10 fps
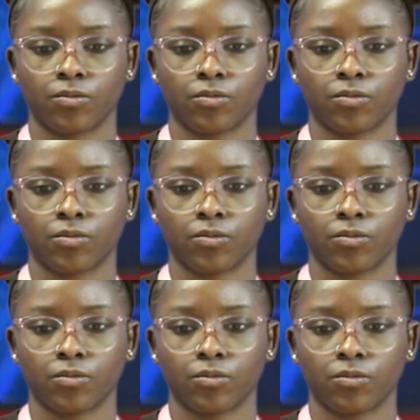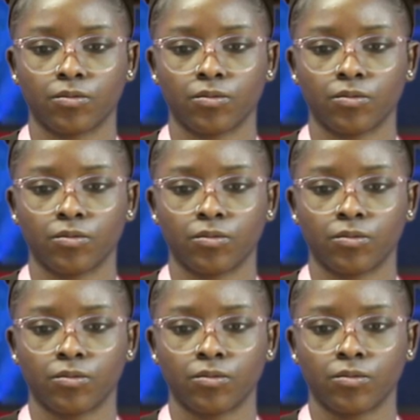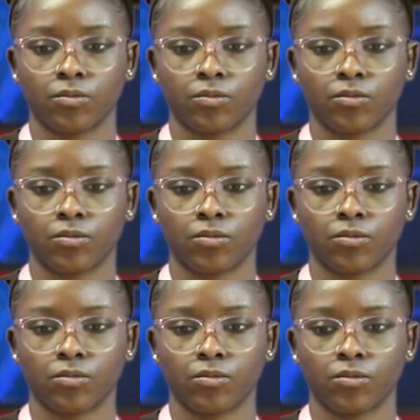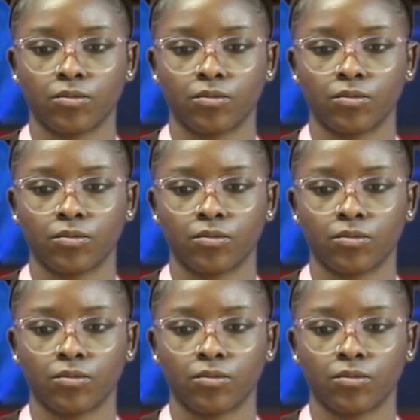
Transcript: (not speaking)